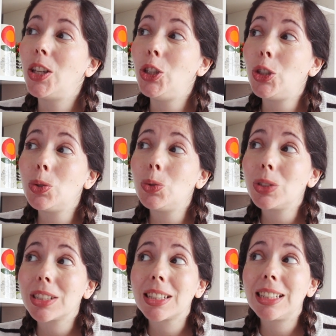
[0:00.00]

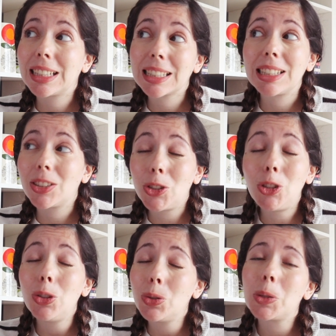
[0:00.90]
you
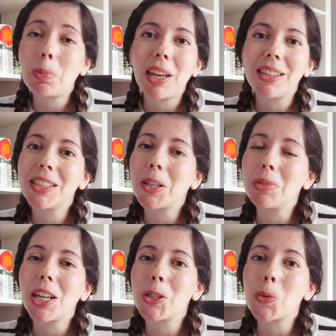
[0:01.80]
do spend some
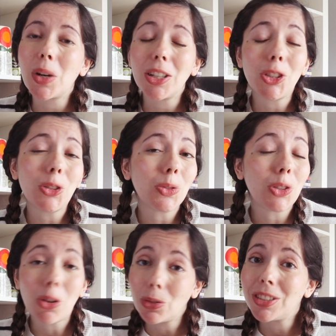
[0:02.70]
days where you
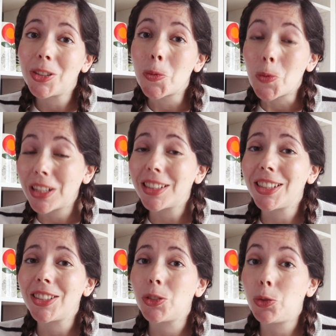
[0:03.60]
don't
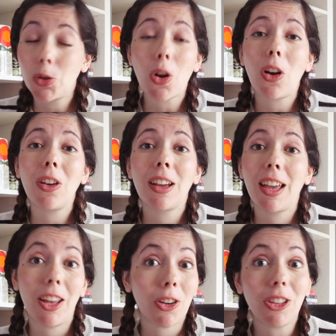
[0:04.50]
really draw
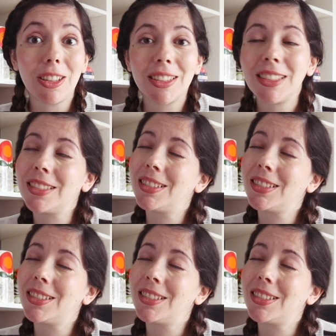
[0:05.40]
at all.